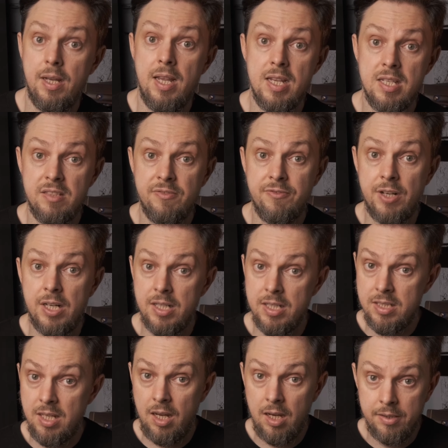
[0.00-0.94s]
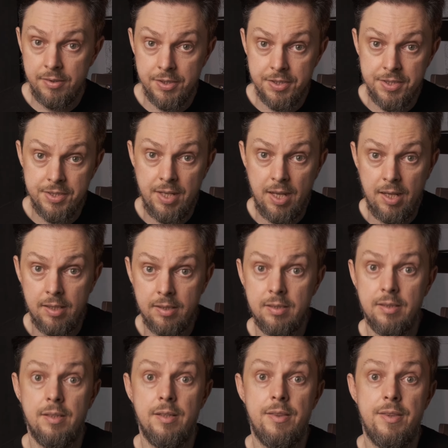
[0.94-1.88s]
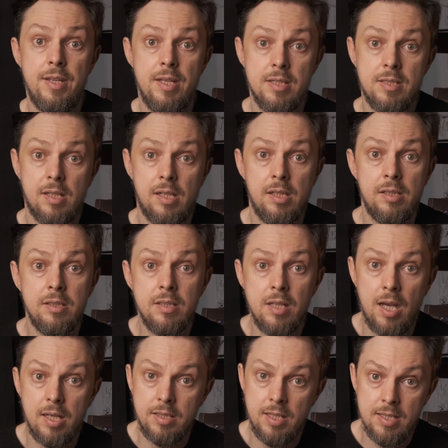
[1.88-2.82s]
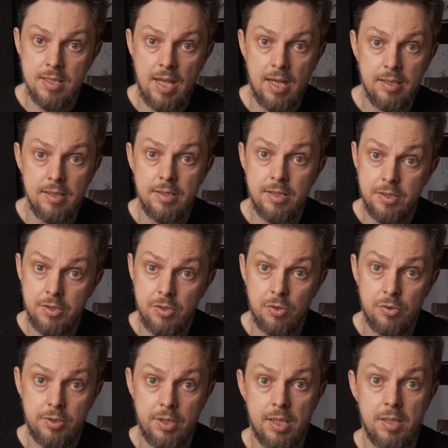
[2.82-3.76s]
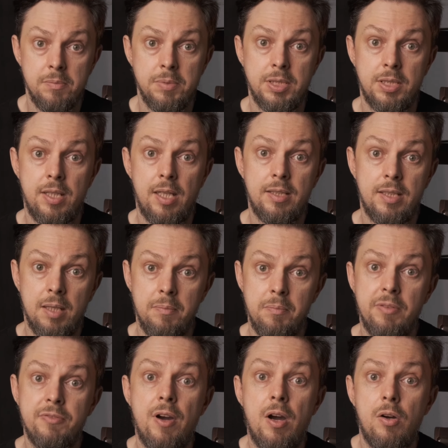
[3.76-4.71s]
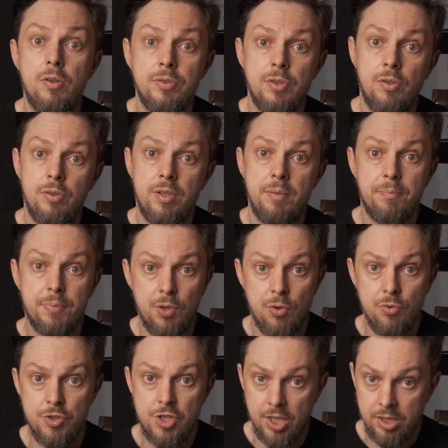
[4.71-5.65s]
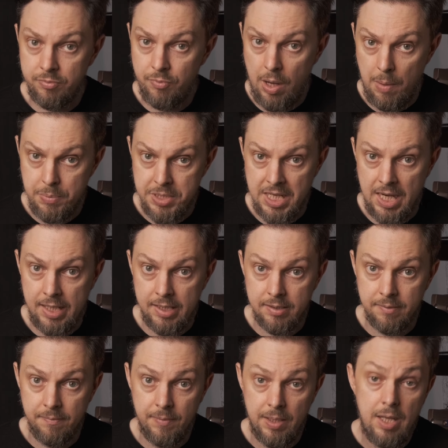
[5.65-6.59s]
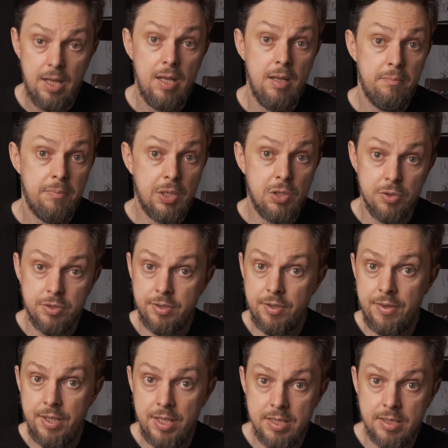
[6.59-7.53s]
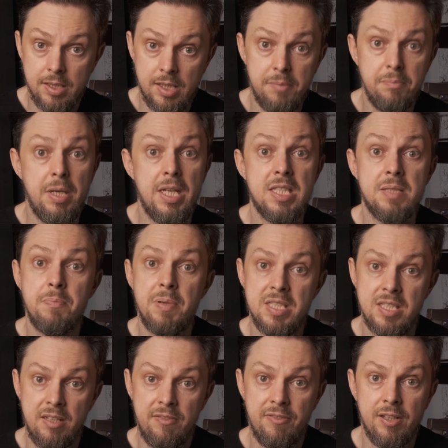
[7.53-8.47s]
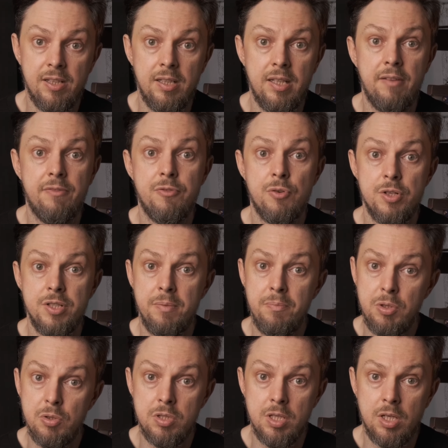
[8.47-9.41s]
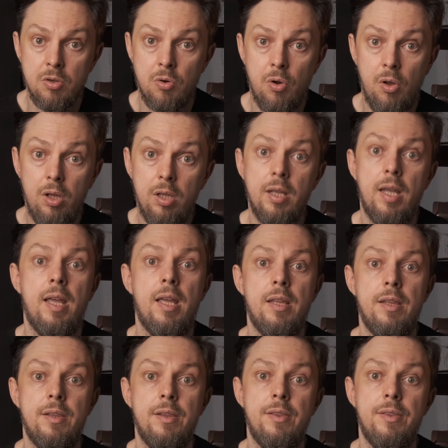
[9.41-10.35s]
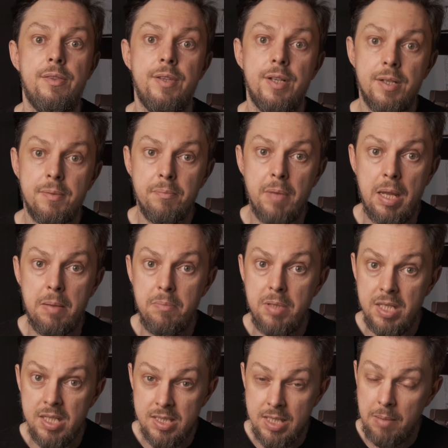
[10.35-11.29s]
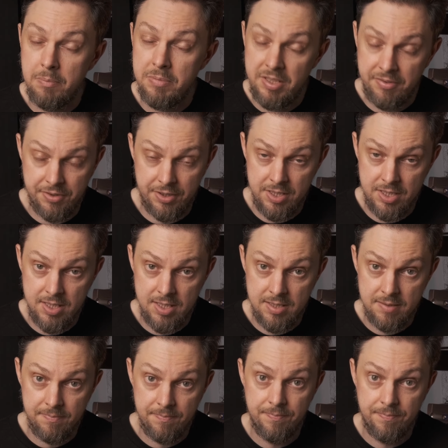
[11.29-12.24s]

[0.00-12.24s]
as far as I understand, these are not exactly the tone arms that can be found on the project website, because these are made specifically for the music hall and there may be some differences.